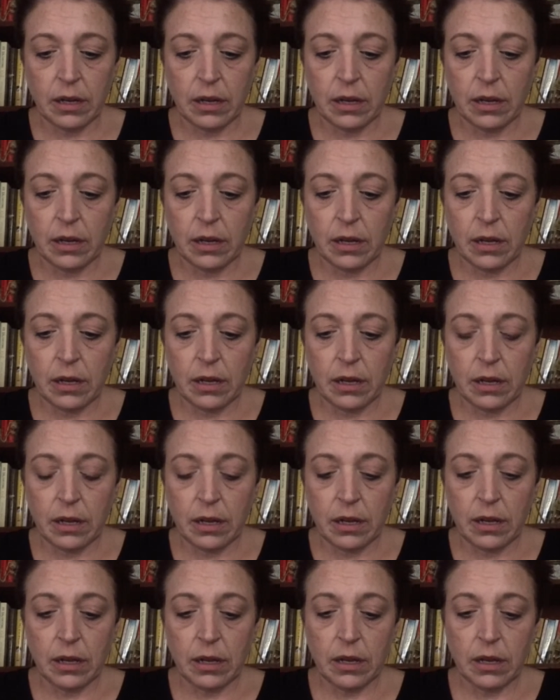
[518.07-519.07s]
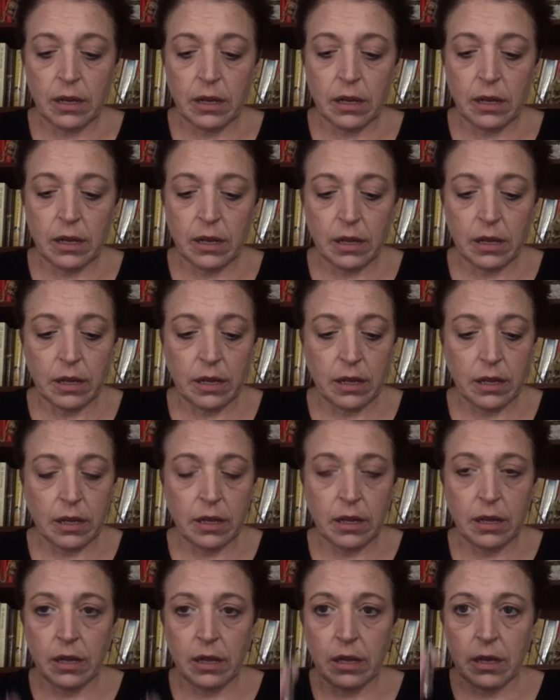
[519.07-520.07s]

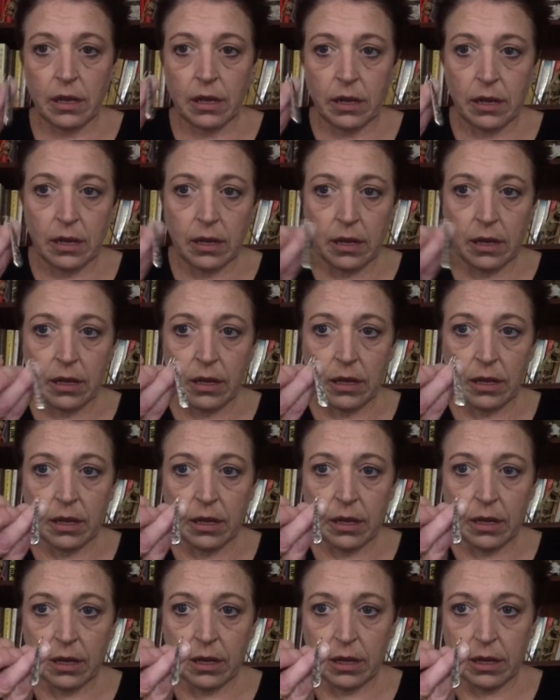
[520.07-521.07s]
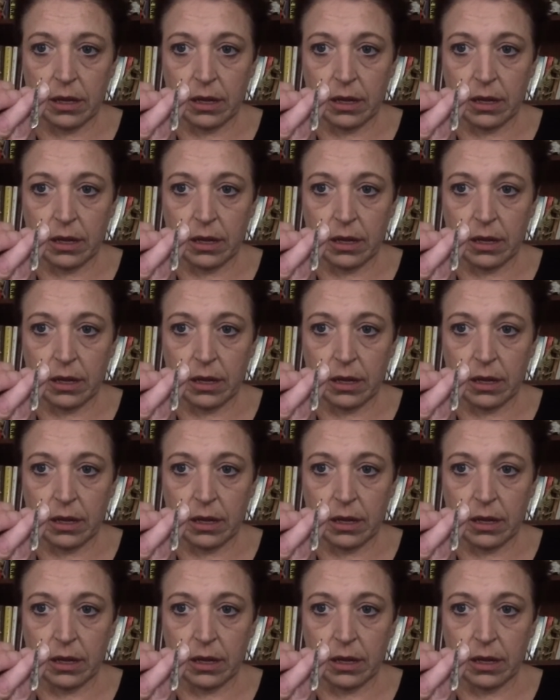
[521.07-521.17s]
(silence)